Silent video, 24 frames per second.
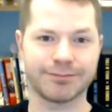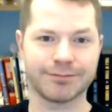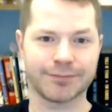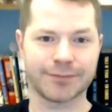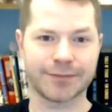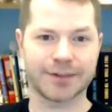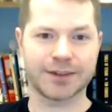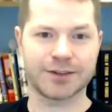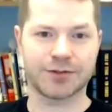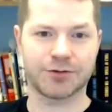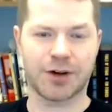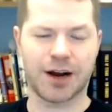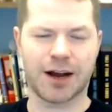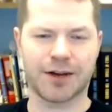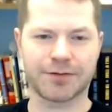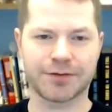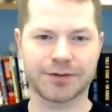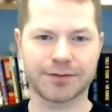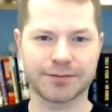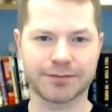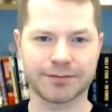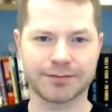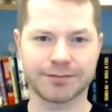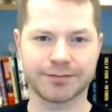it's
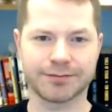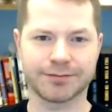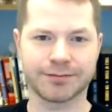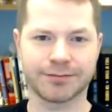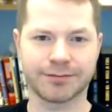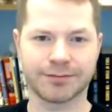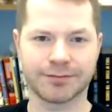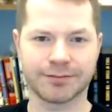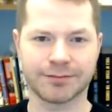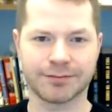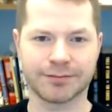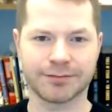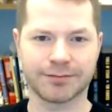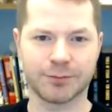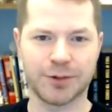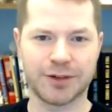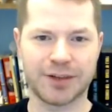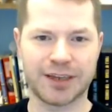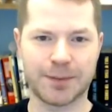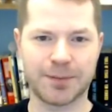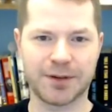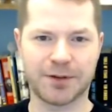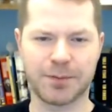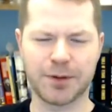rough. The
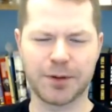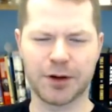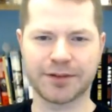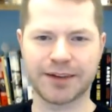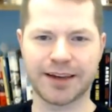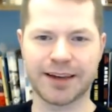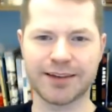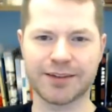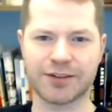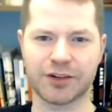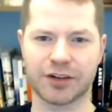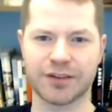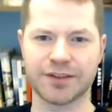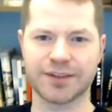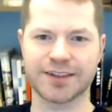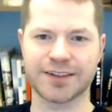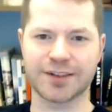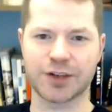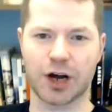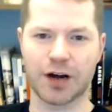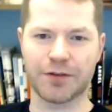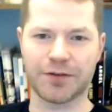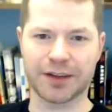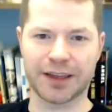tip is built in, service
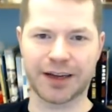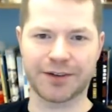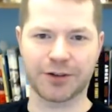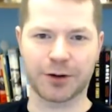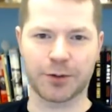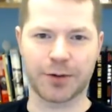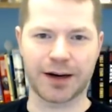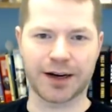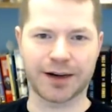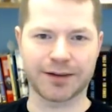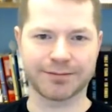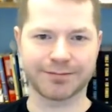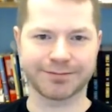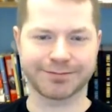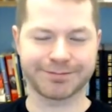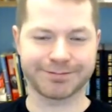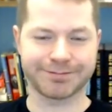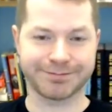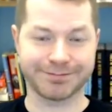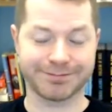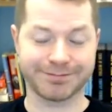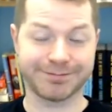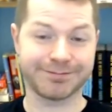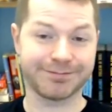is awful everywhere.
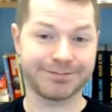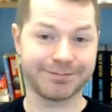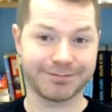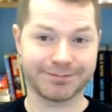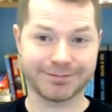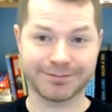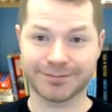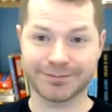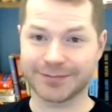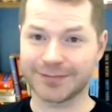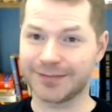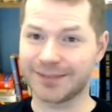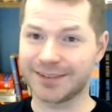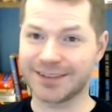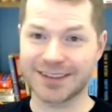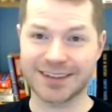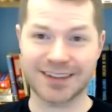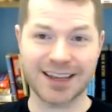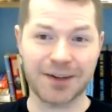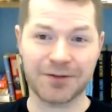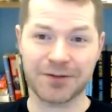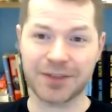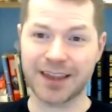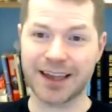It's
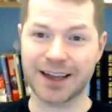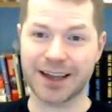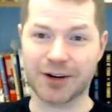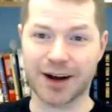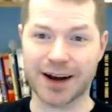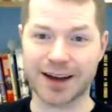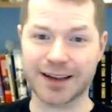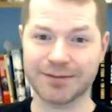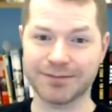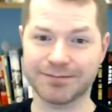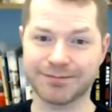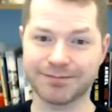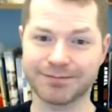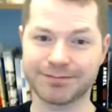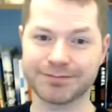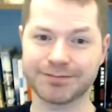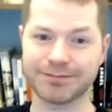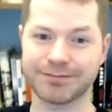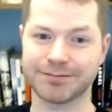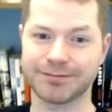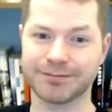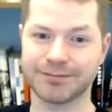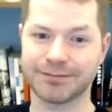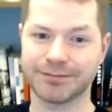a tough thing, right?
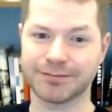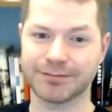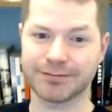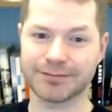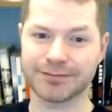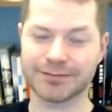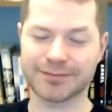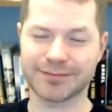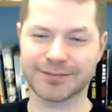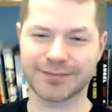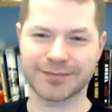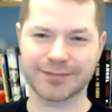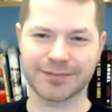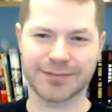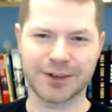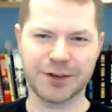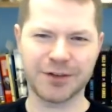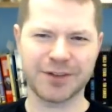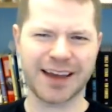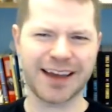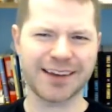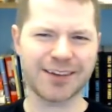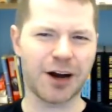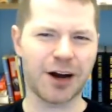You
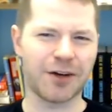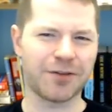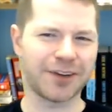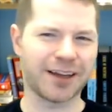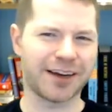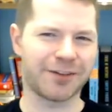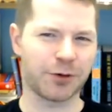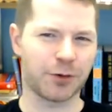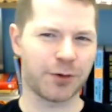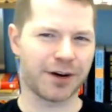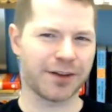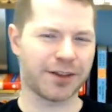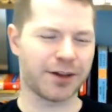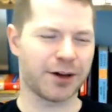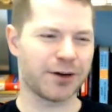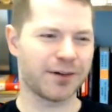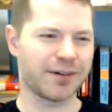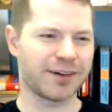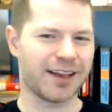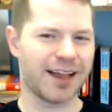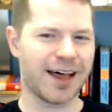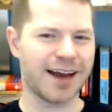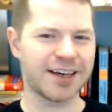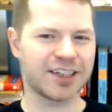say it's awful everywhere, though.
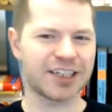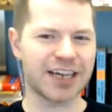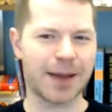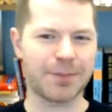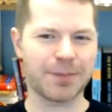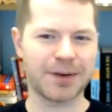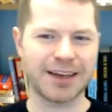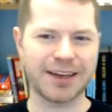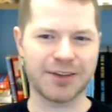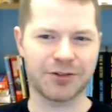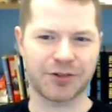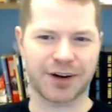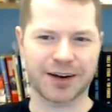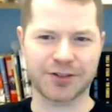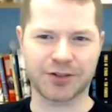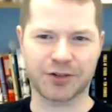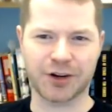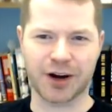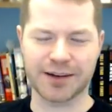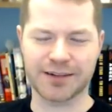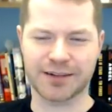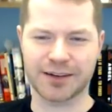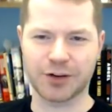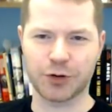A lot of Japanese
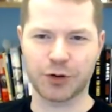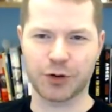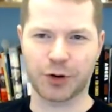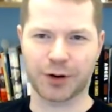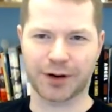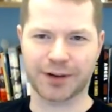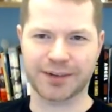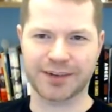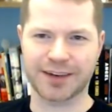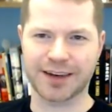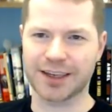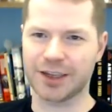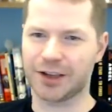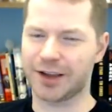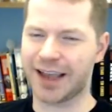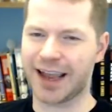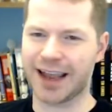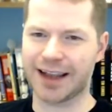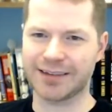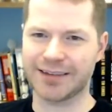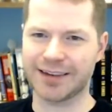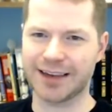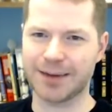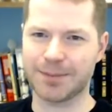restaurants in New York City, you
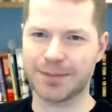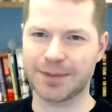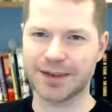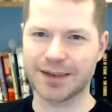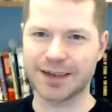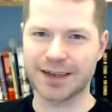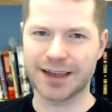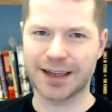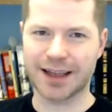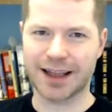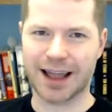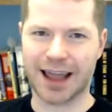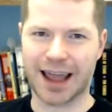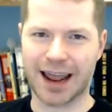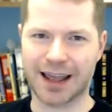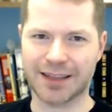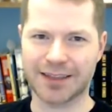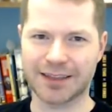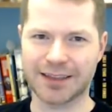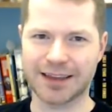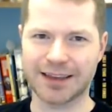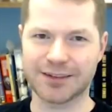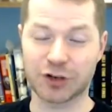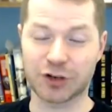can't tip,
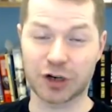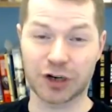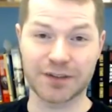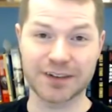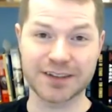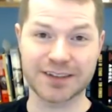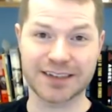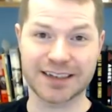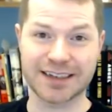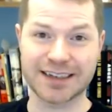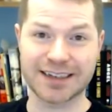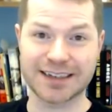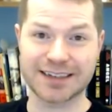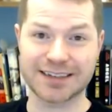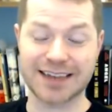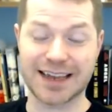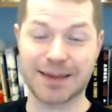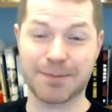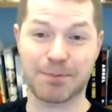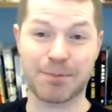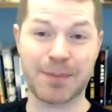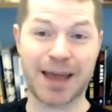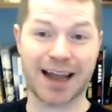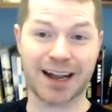and the service is
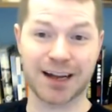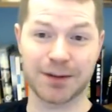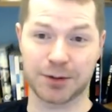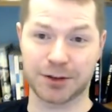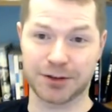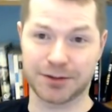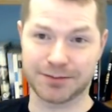impeccable.